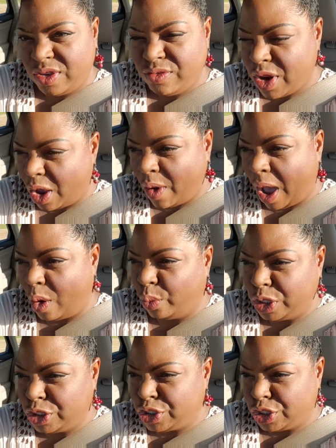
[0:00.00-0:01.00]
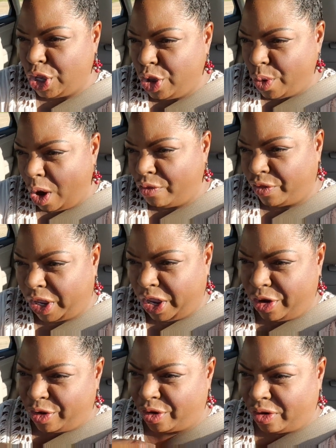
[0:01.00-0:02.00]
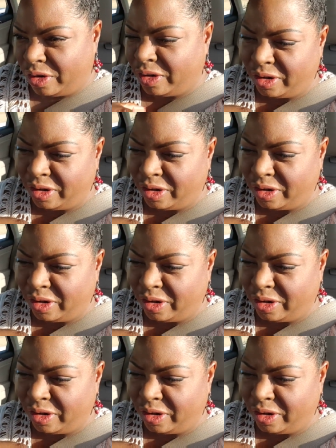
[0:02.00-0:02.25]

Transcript: You know how we do over here